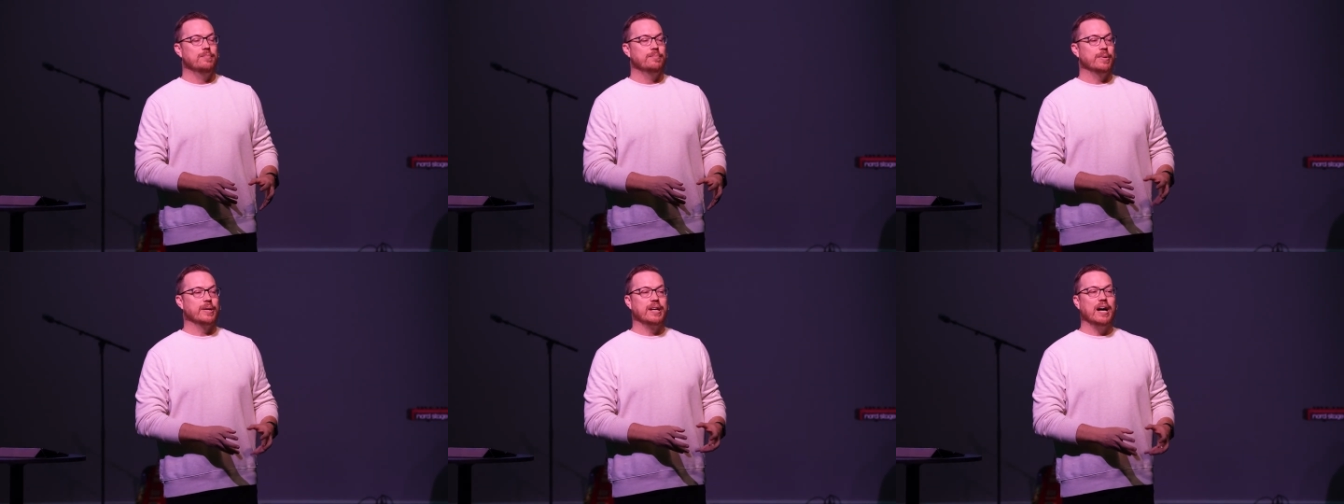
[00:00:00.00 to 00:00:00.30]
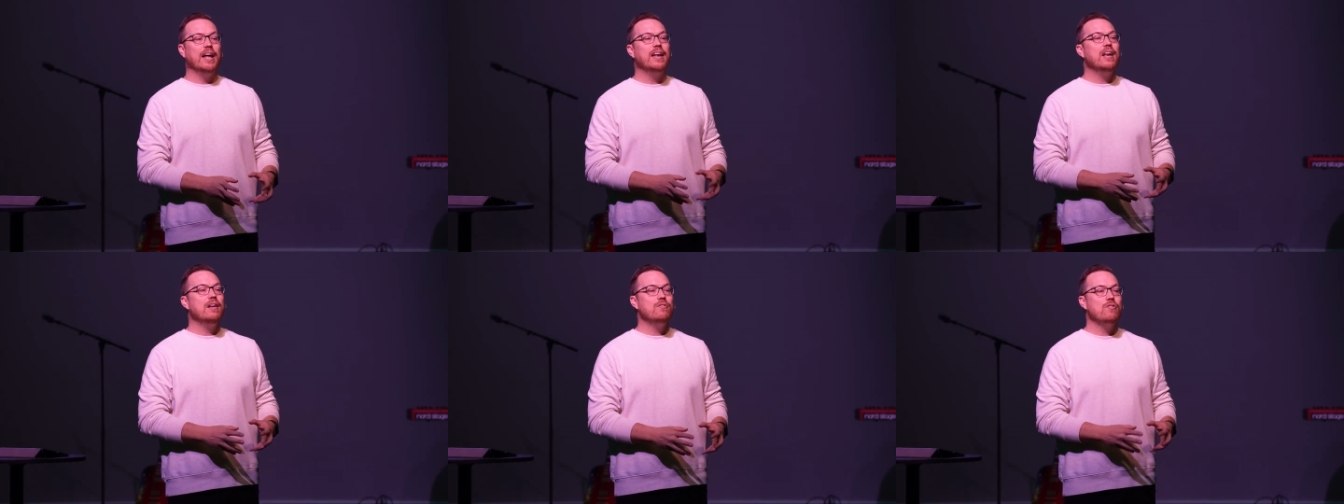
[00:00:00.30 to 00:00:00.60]
But
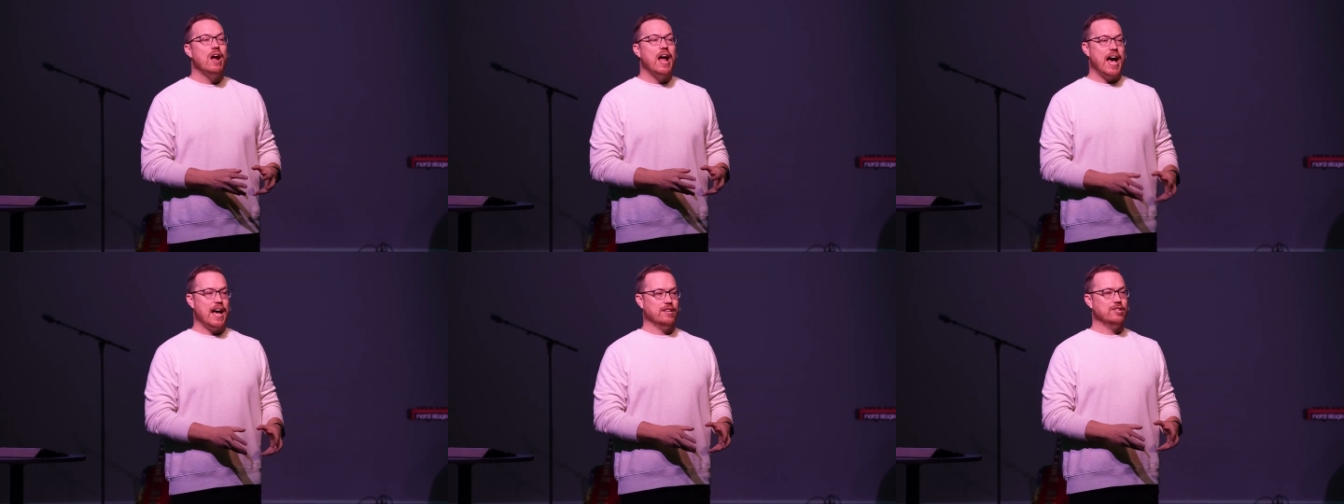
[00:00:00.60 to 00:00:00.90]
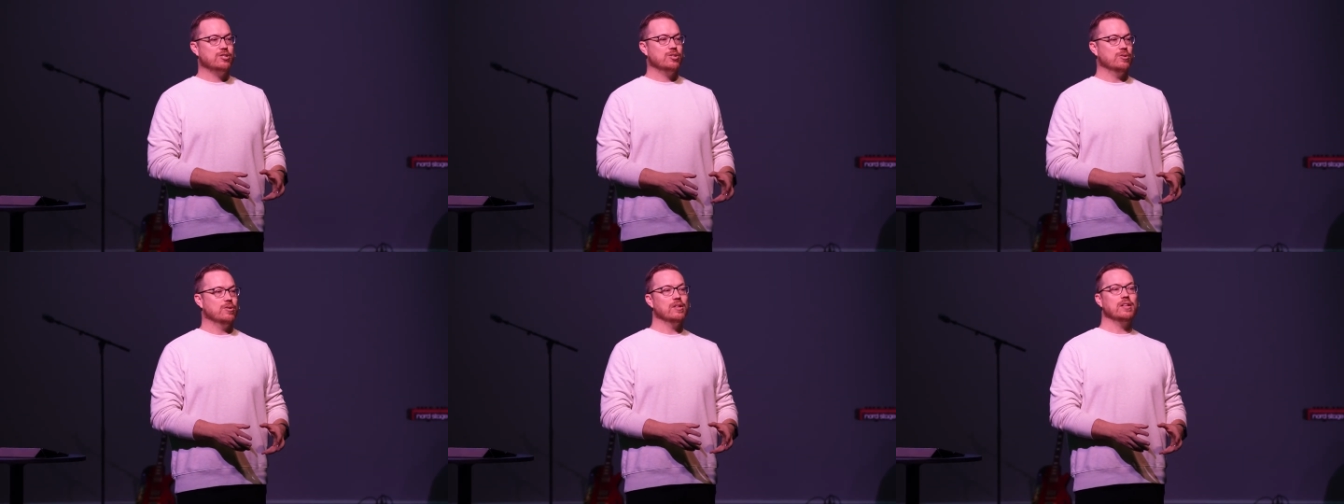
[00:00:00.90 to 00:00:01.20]
God never
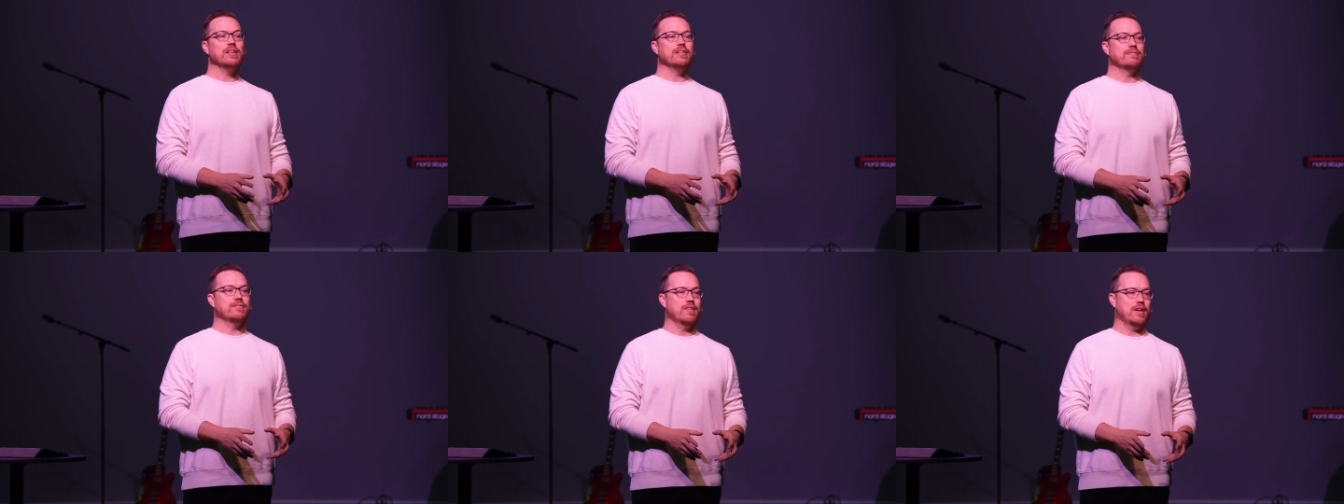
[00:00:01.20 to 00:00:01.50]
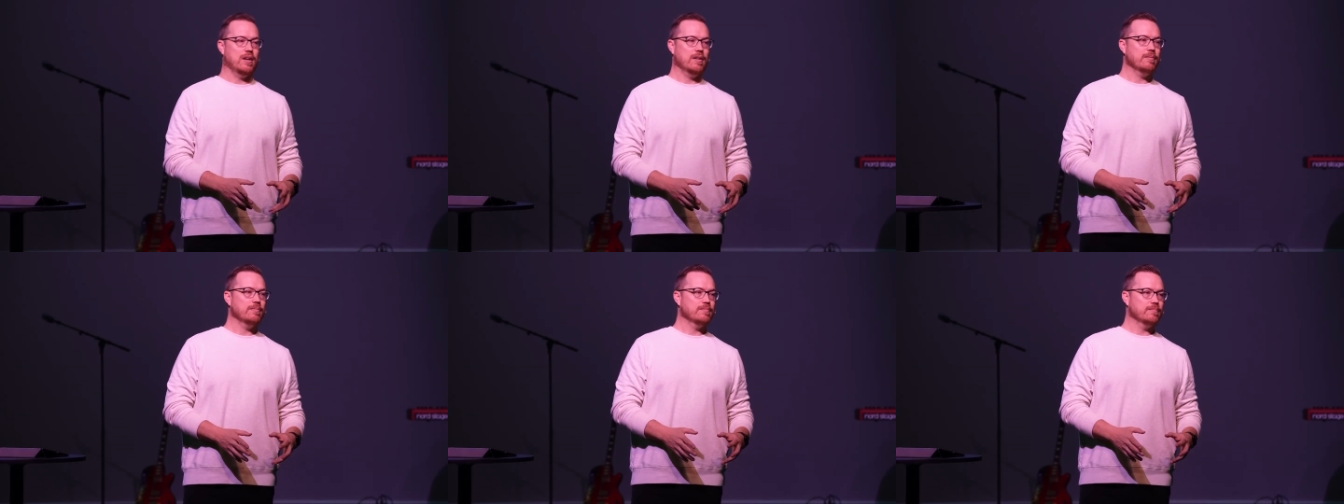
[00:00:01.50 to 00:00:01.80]
asked you to live
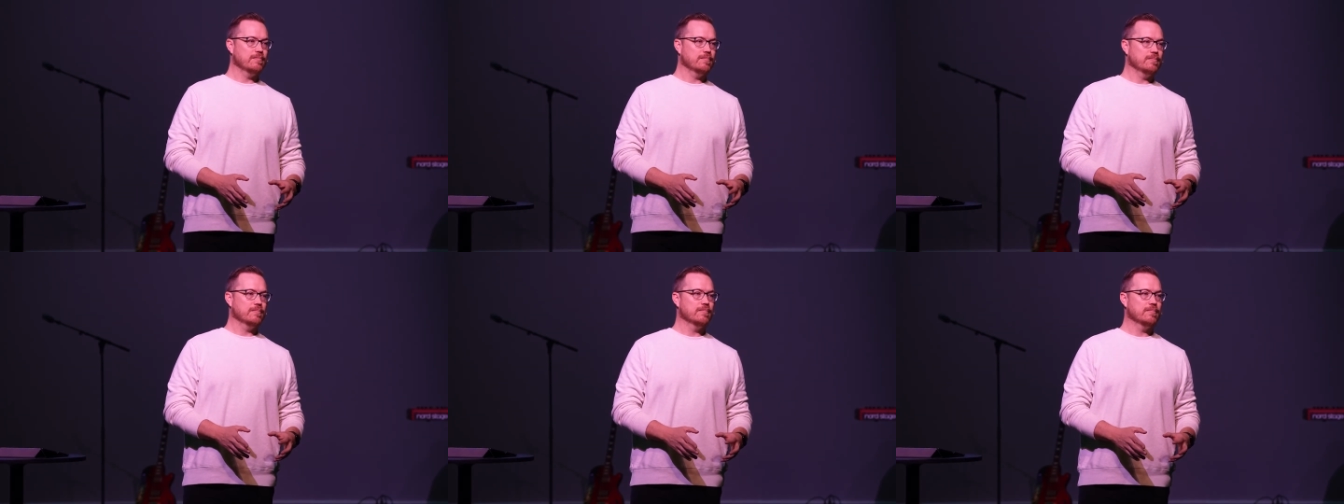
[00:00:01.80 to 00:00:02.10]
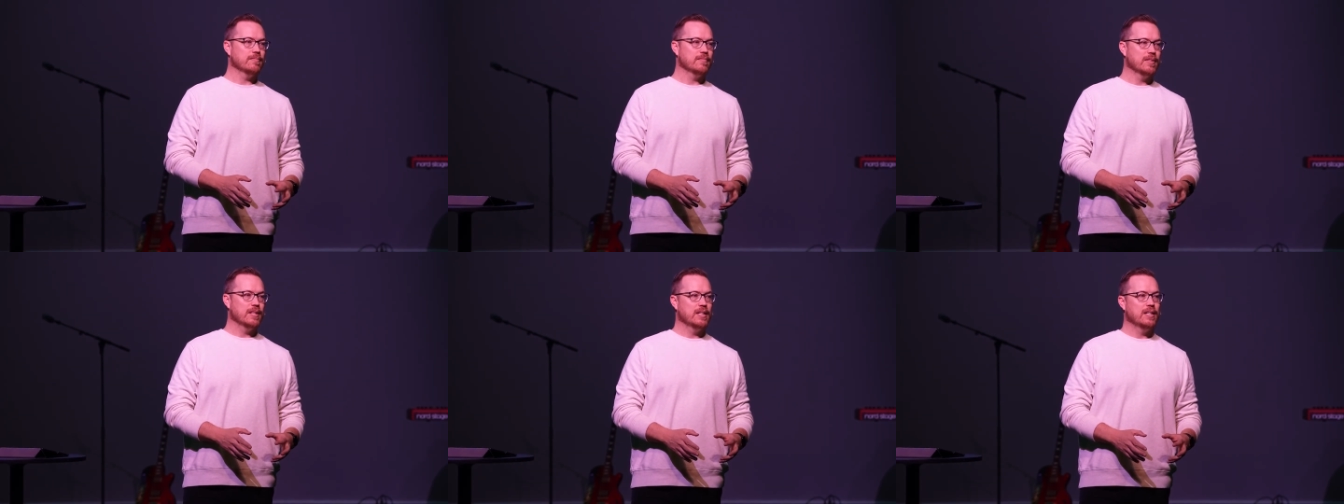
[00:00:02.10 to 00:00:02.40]
there,
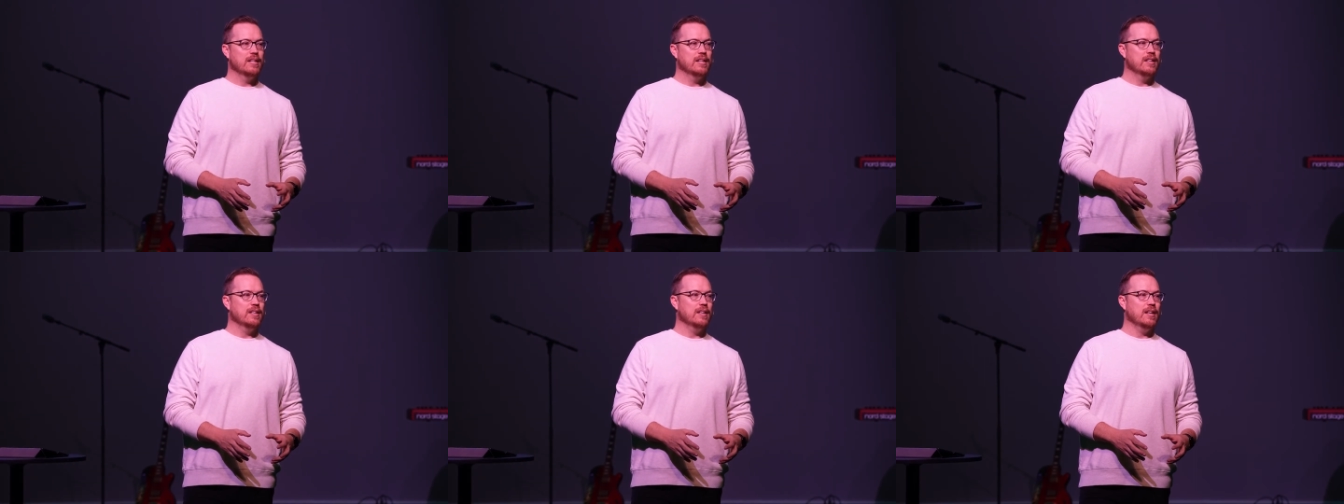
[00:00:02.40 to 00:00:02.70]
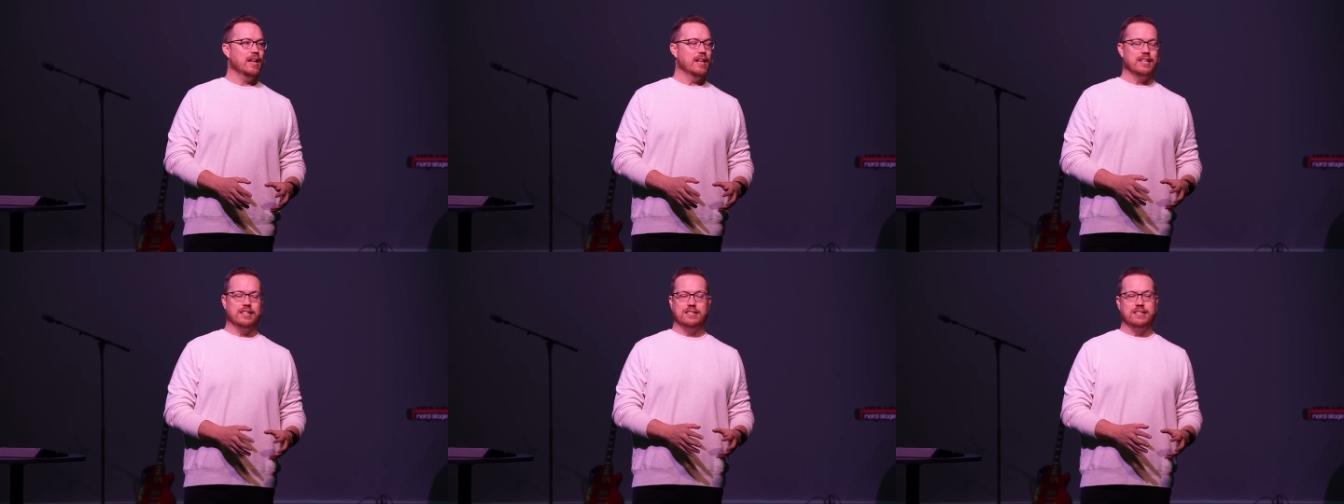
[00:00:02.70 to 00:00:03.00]

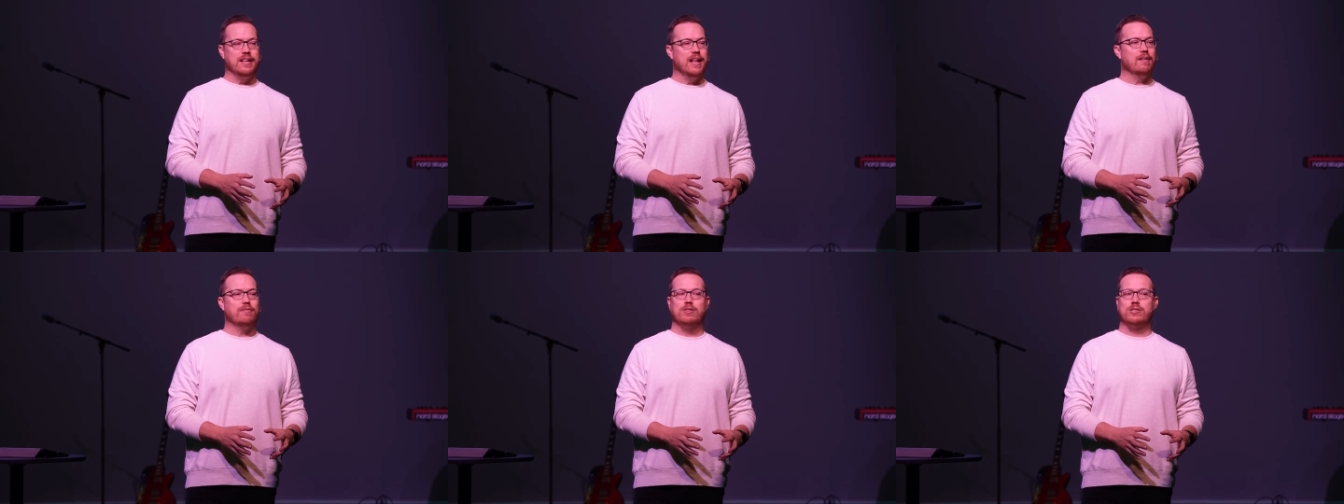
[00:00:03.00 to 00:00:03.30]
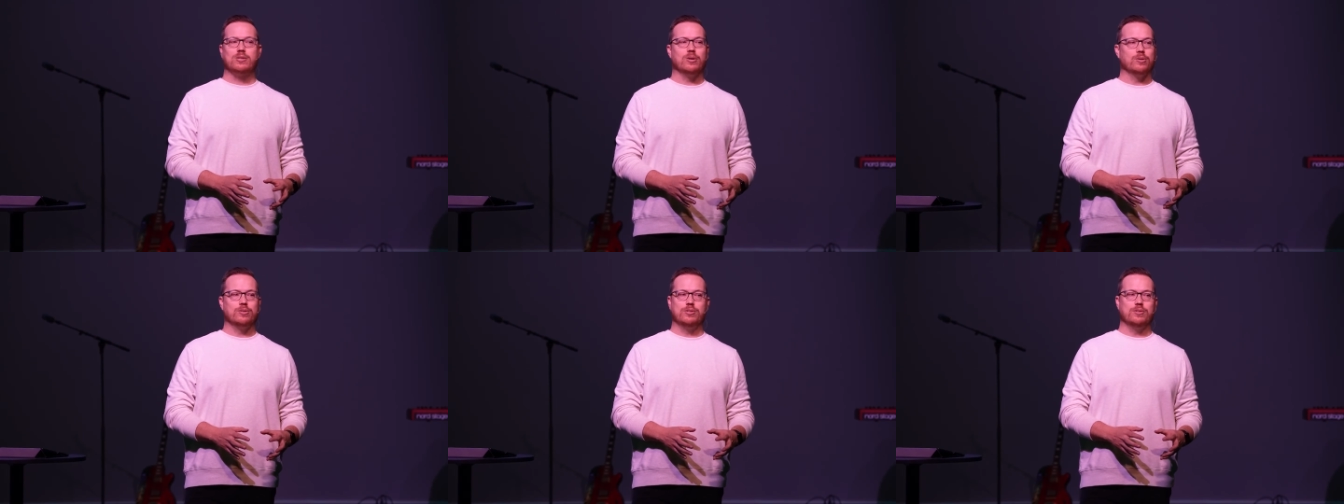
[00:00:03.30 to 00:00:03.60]
and He's never
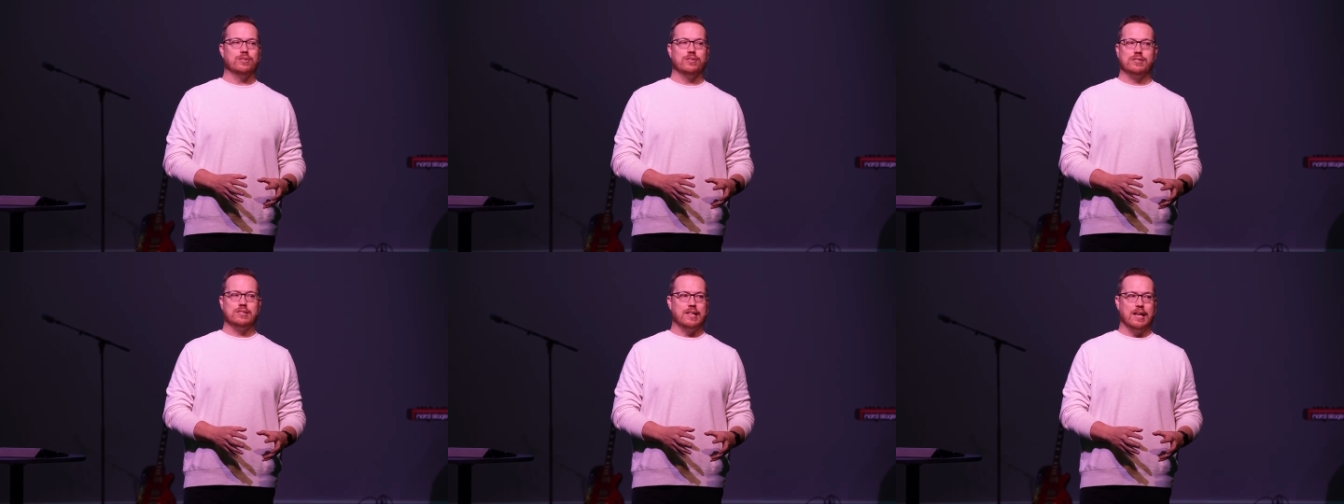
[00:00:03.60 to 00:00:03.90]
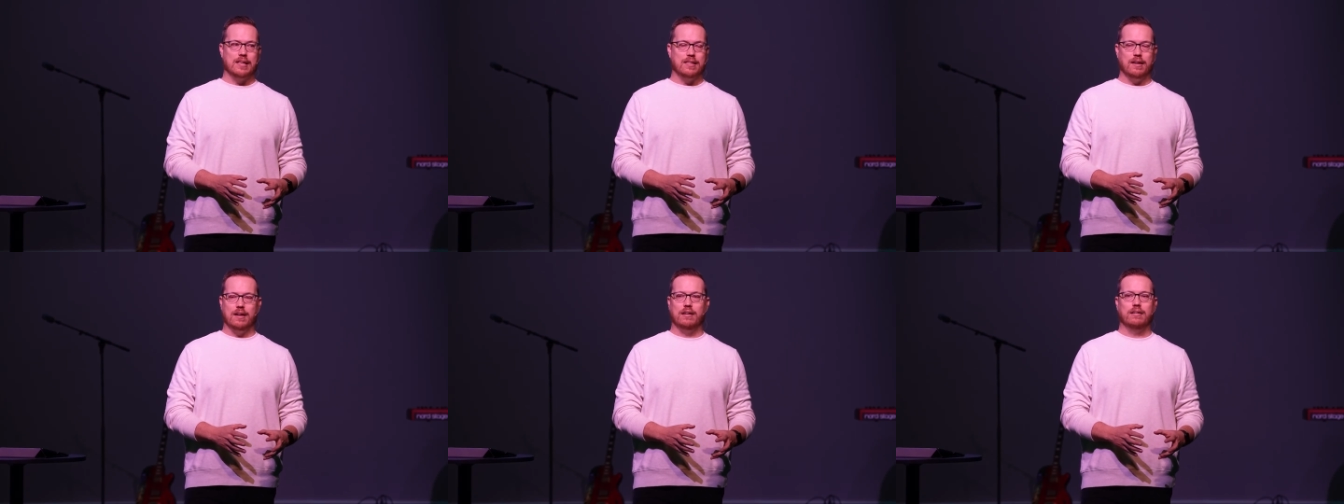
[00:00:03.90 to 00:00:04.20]
told you to
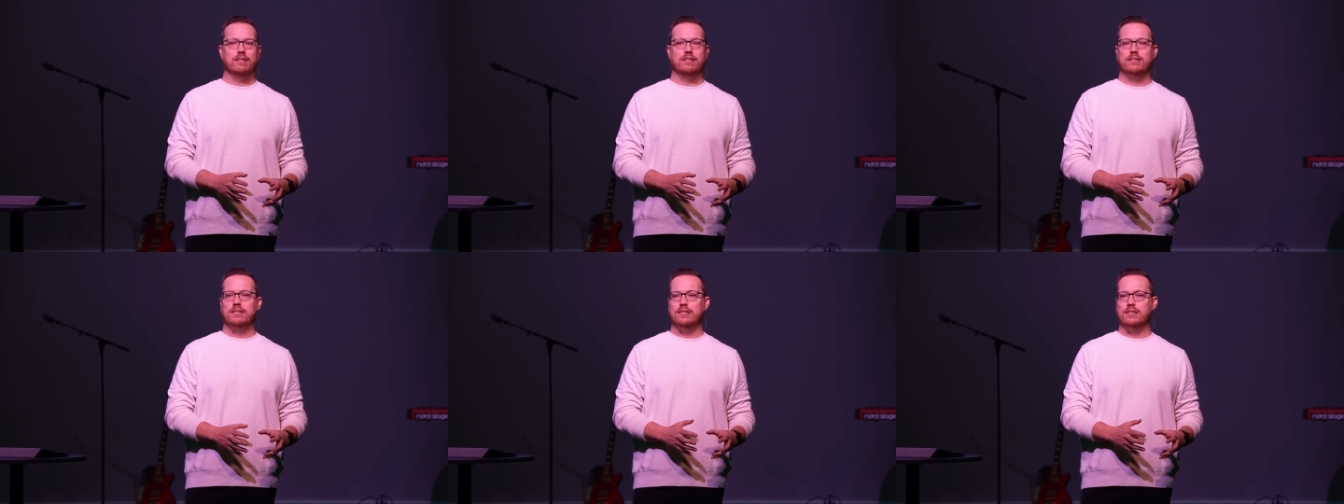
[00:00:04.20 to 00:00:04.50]
stay there.